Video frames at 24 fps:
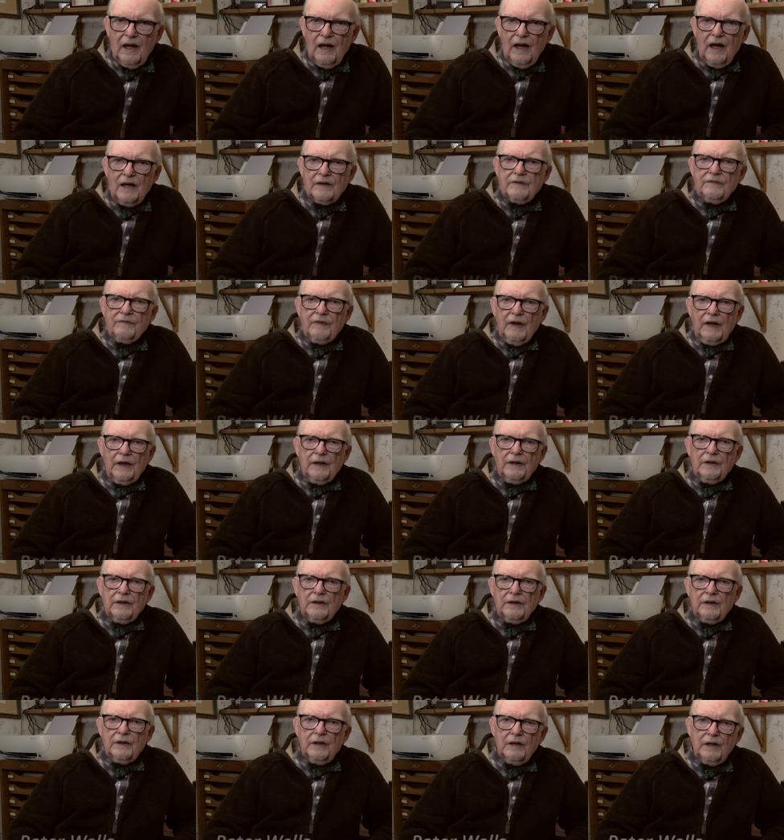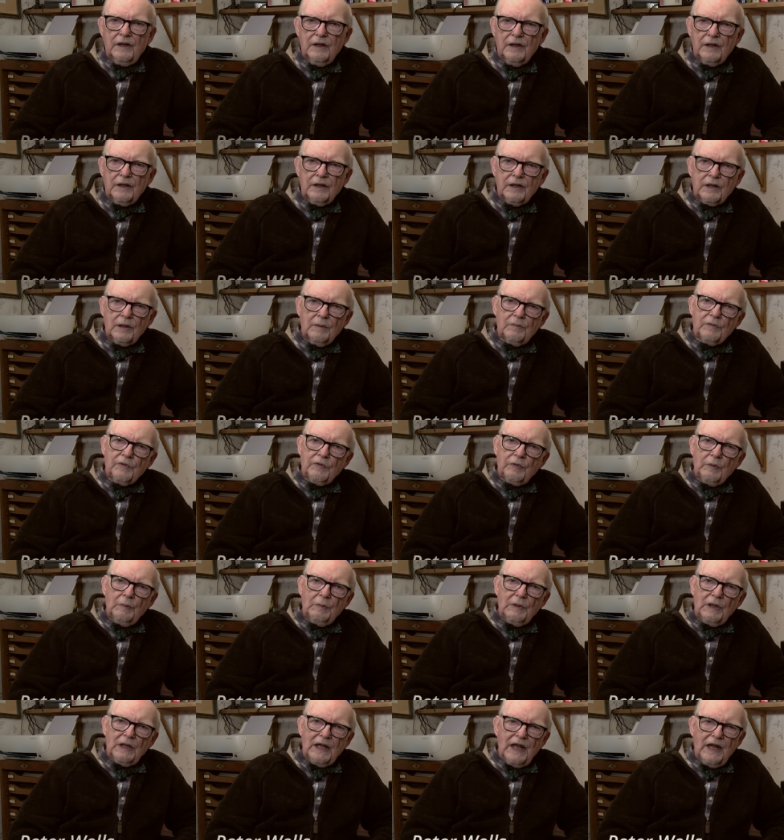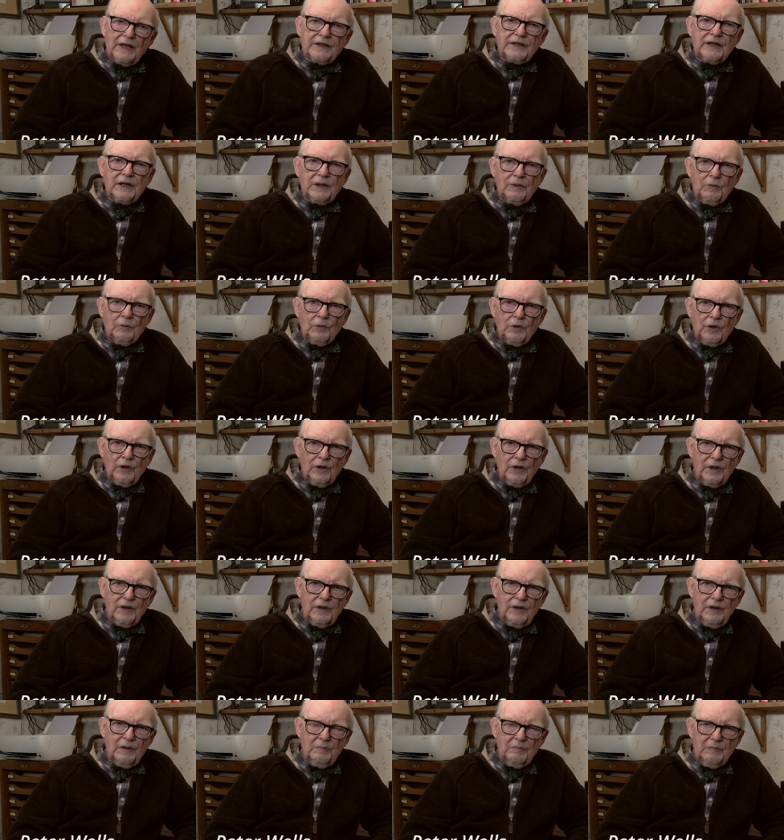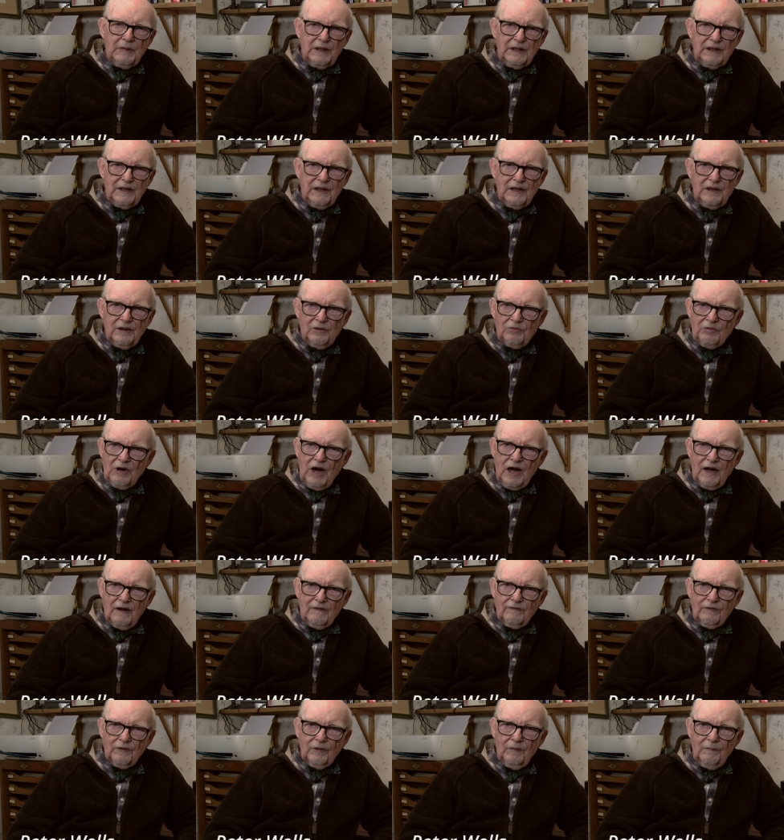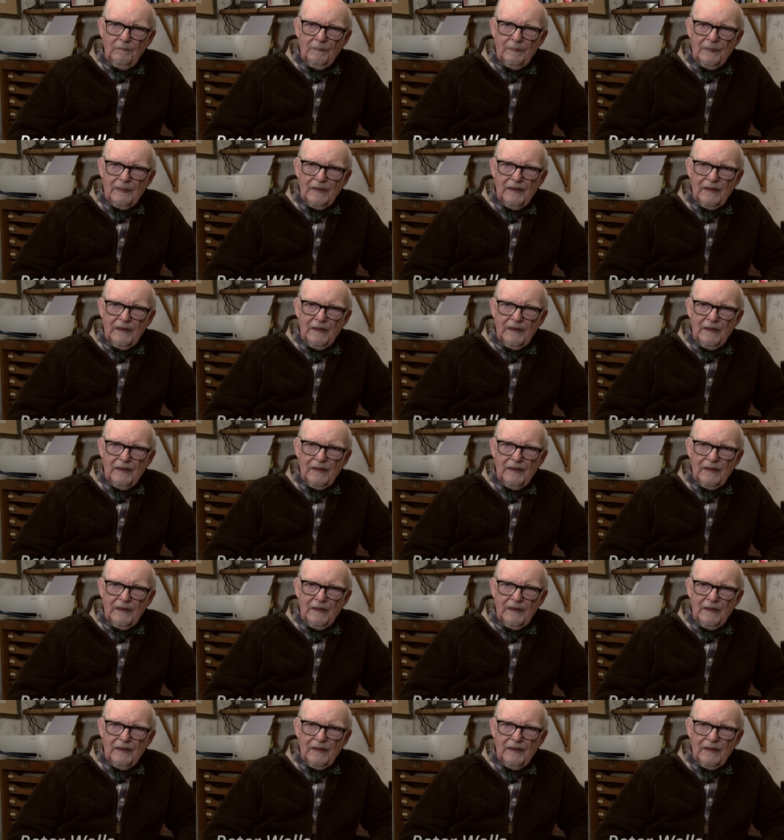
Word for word: Advent comes from a Latin word meaning arrival,